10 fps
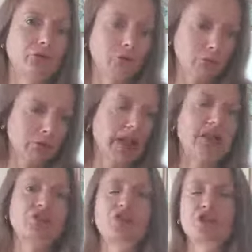or a
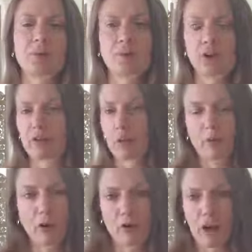relationship that, that
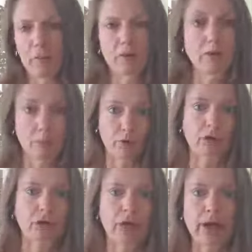broke up and
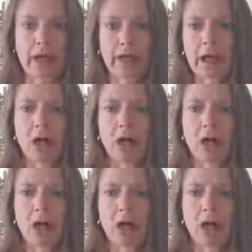broke your heart,